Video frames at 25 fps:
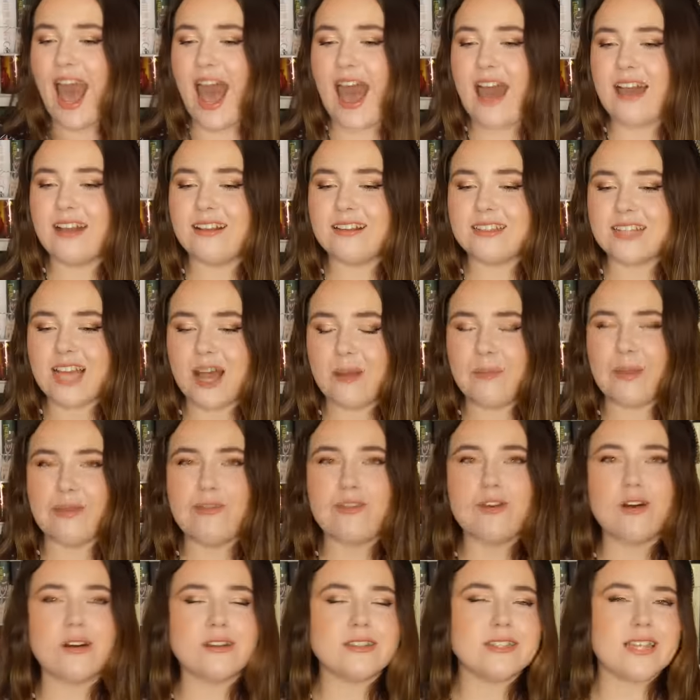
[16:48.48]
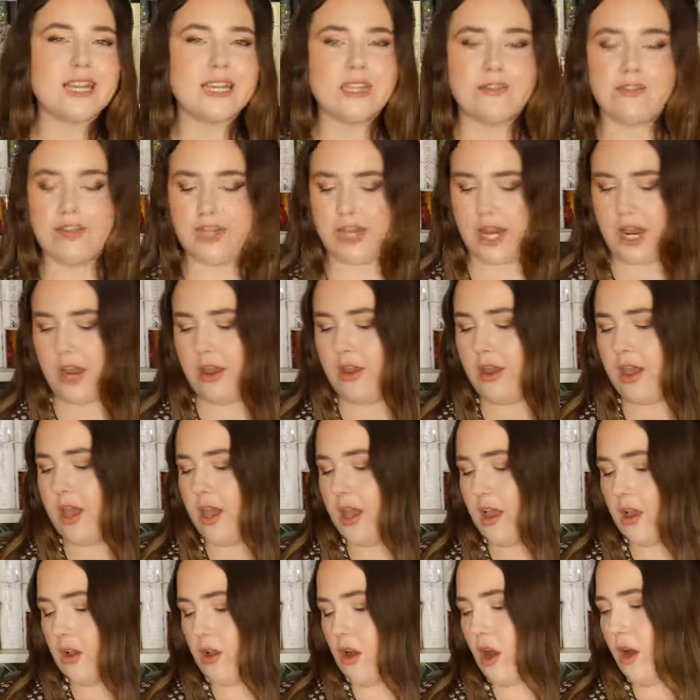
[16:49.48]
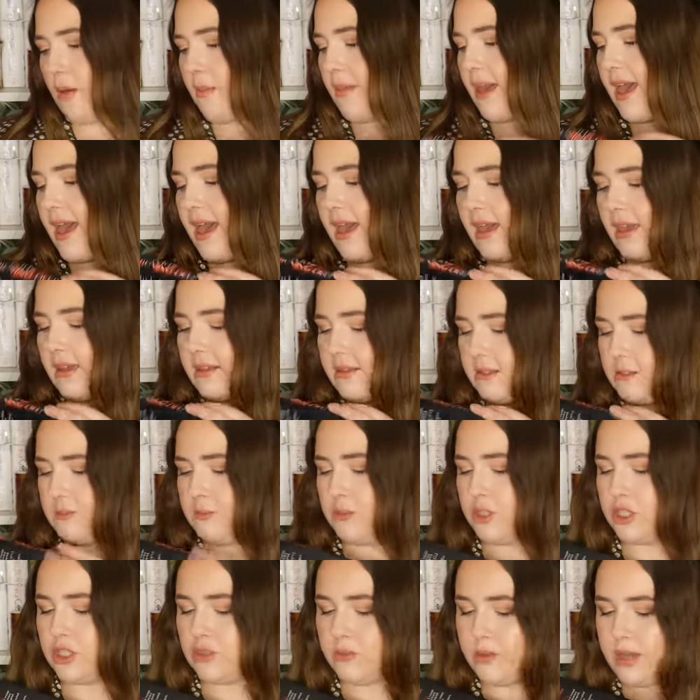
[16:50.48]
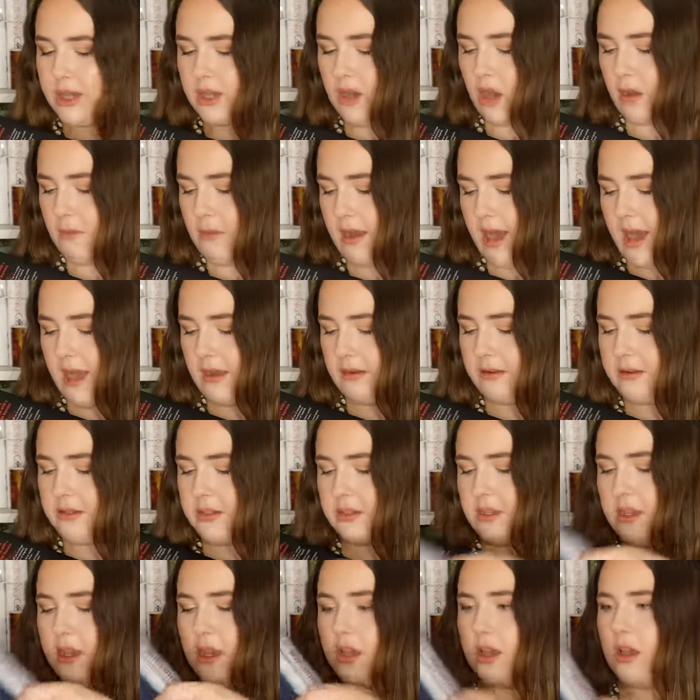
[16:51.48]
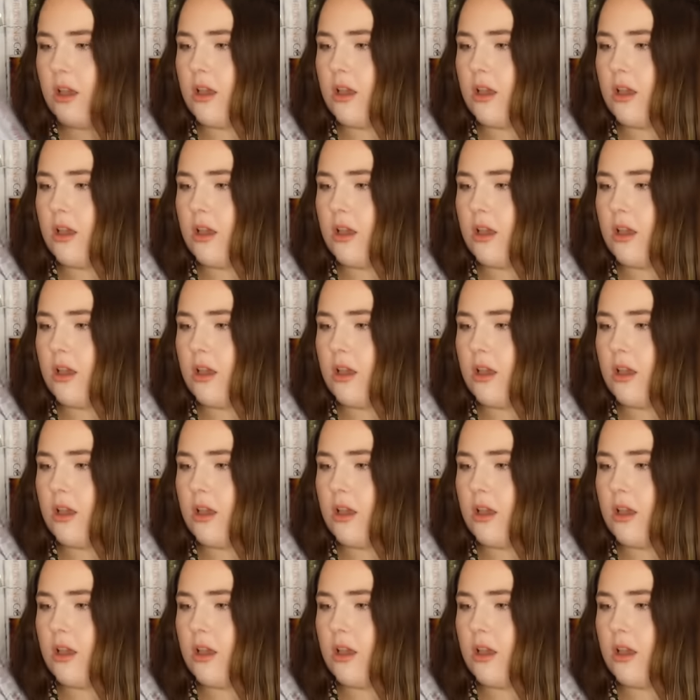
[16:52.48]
And um, if you've gone to the end of the video, comment. What should we comment?